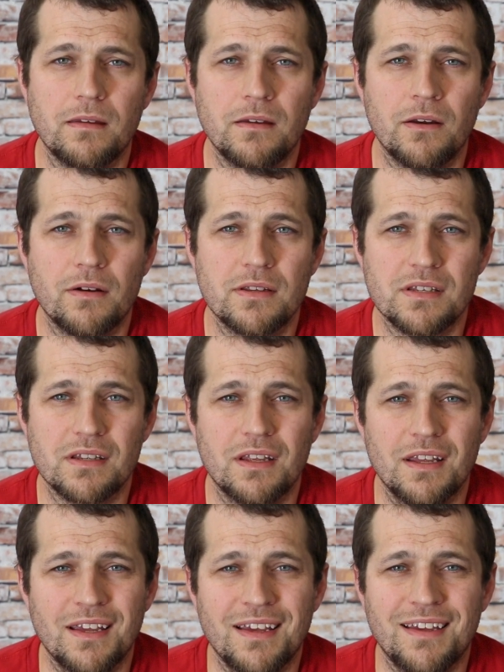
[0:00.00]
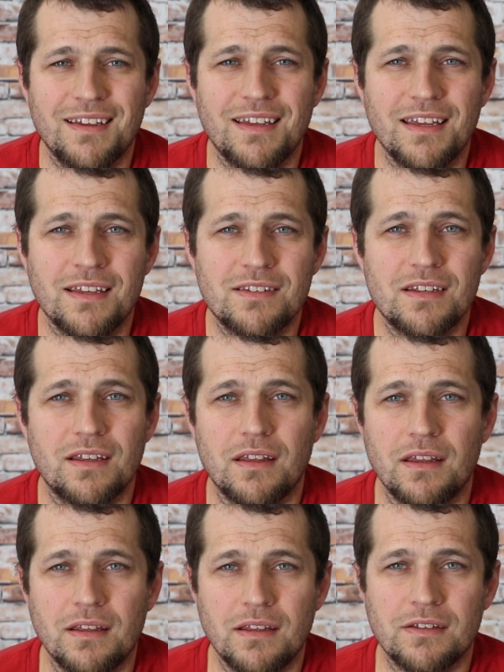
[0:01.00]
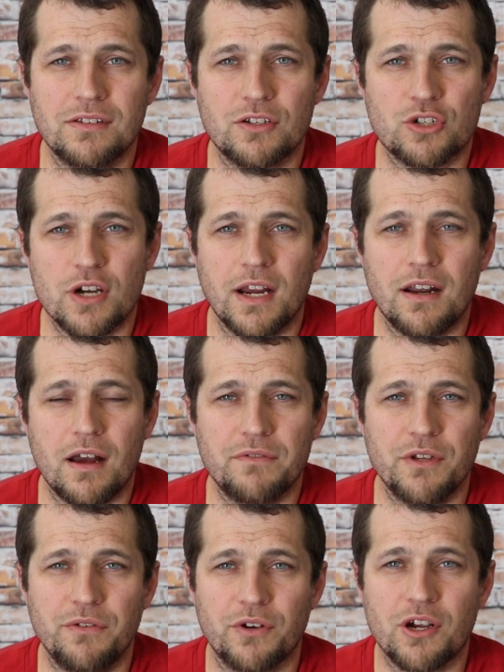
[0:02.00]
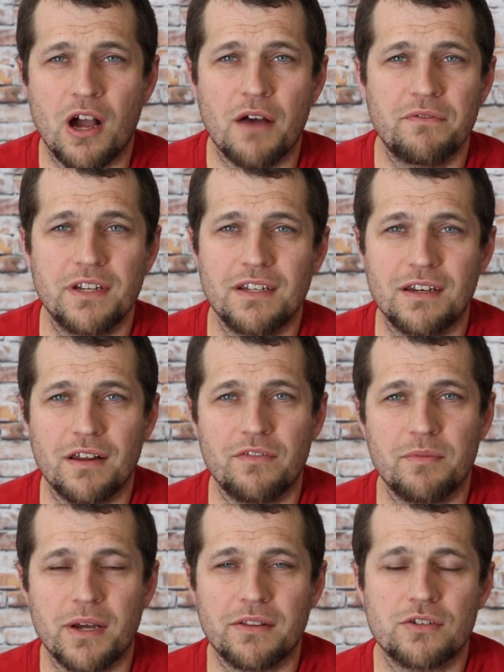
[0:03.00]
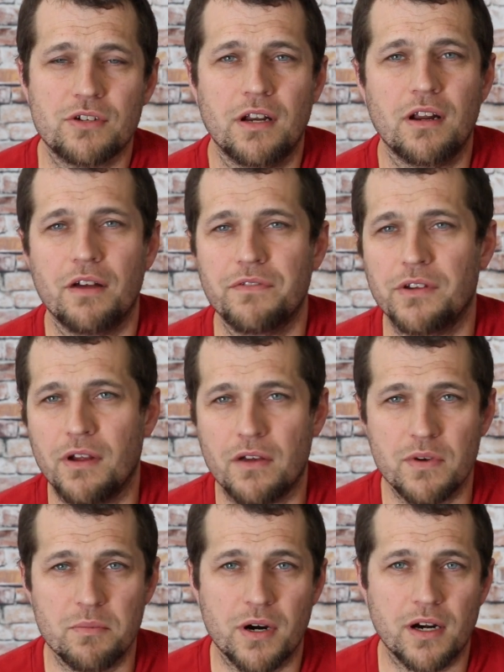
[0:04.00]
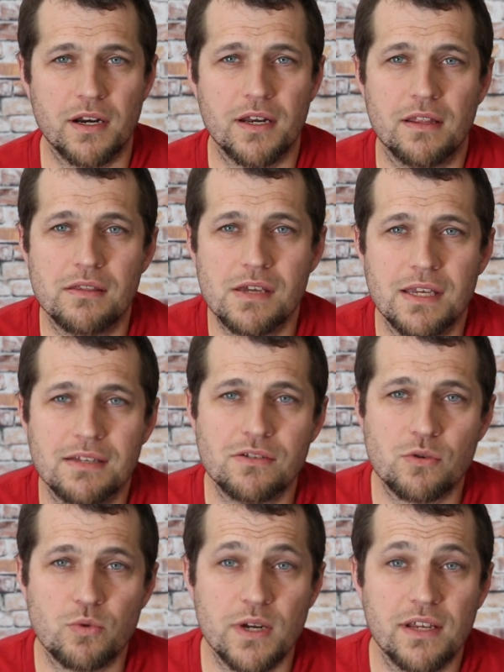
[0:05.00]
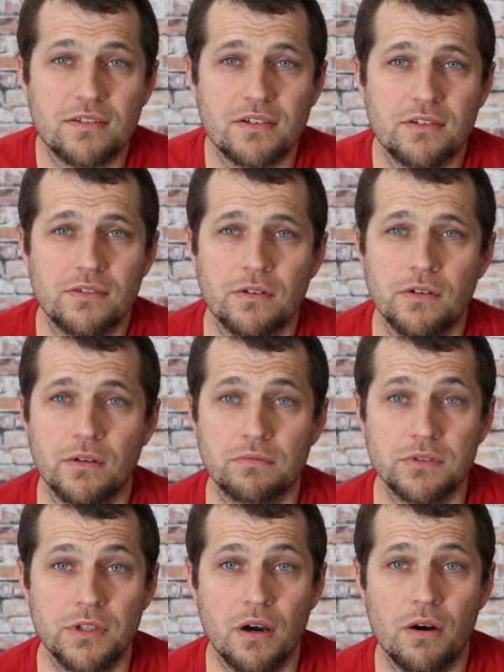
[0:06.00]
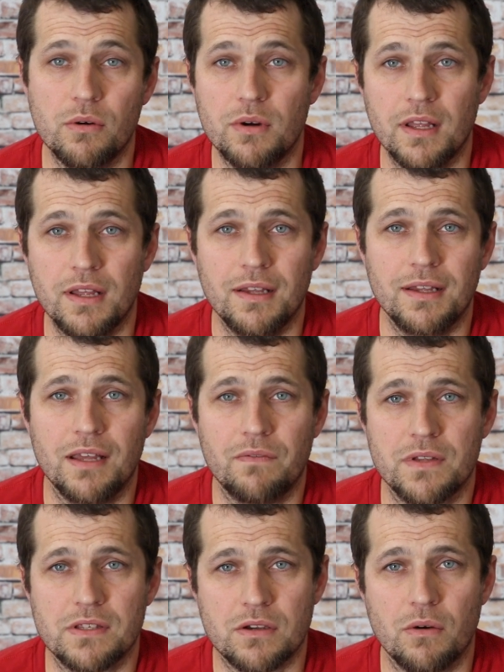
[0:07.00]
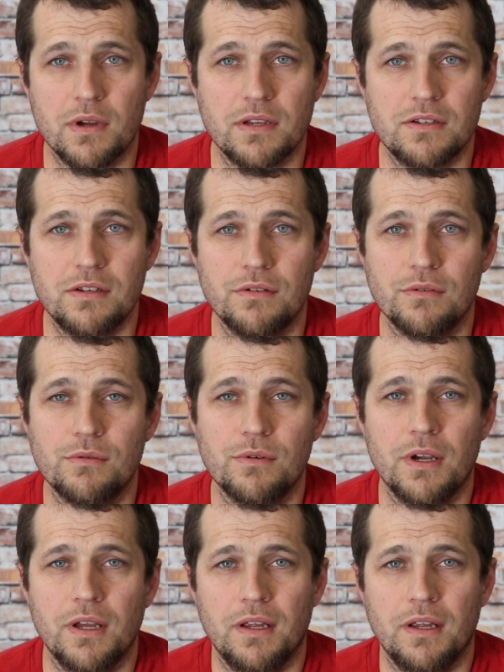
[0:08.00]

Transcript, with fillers: you know, is it is it is the trade-off do you feel confident enough about the trade-off you know every marketing thing is a risk so you don't know if it's going to